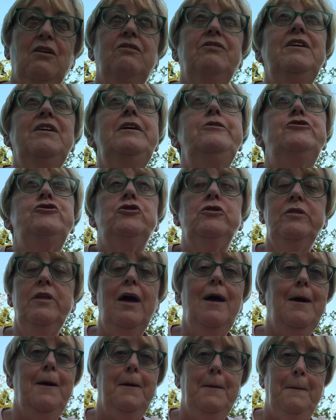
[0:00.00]
of each
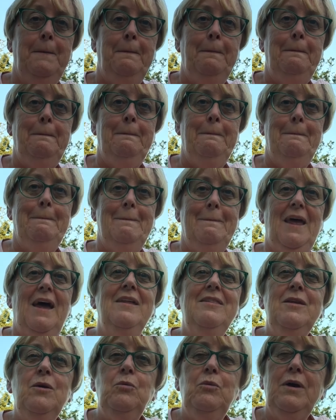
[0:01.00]
other
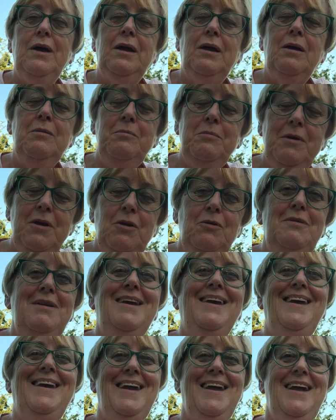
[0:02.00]
and that we
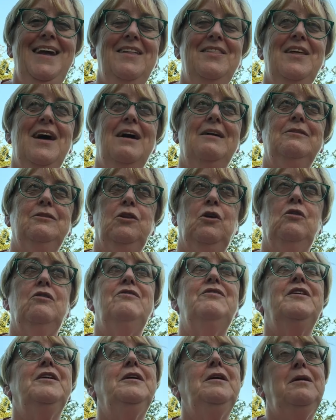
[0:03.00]
communicate that
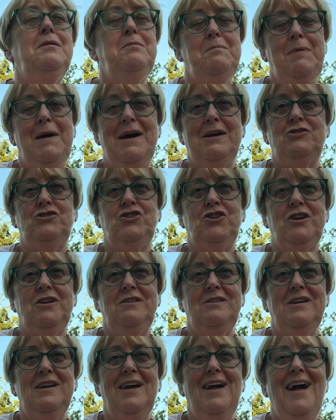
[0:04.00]
love and
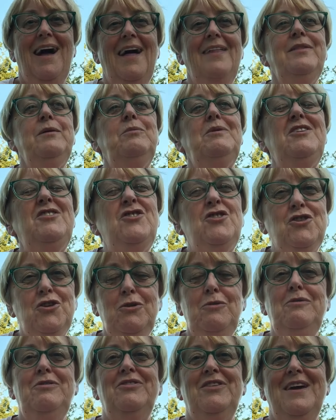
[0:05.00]
compassion and that we
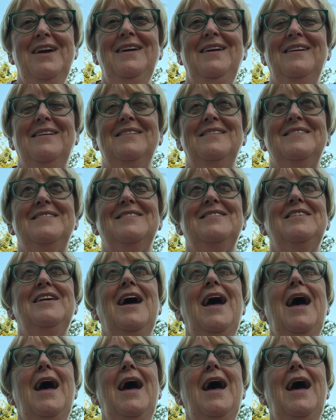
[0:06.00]
do things that